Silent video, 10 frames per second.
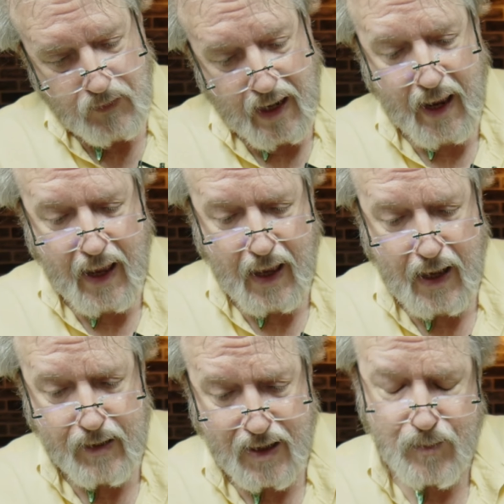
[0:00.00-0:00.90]

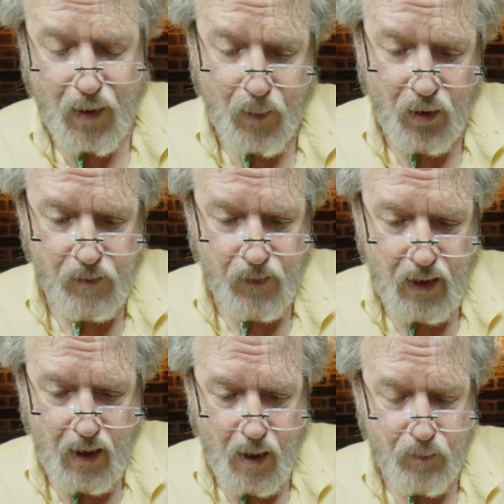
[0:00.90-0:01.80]
And that's a bummer,
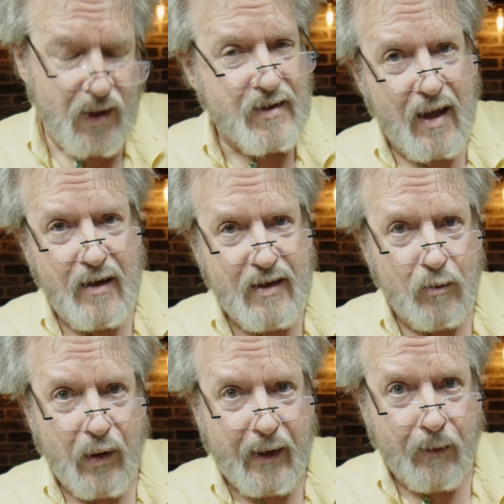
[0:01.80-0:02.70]
but it's not a deal
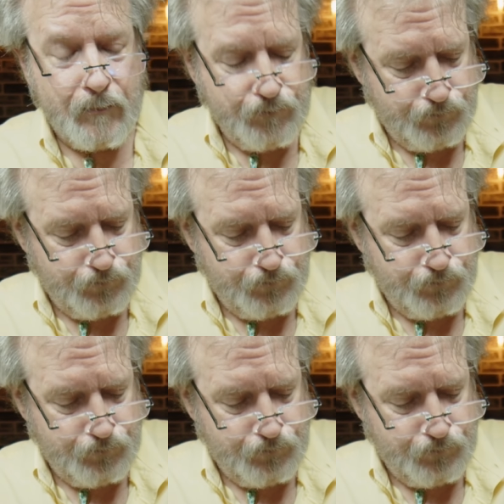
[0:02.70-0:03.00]
breaker.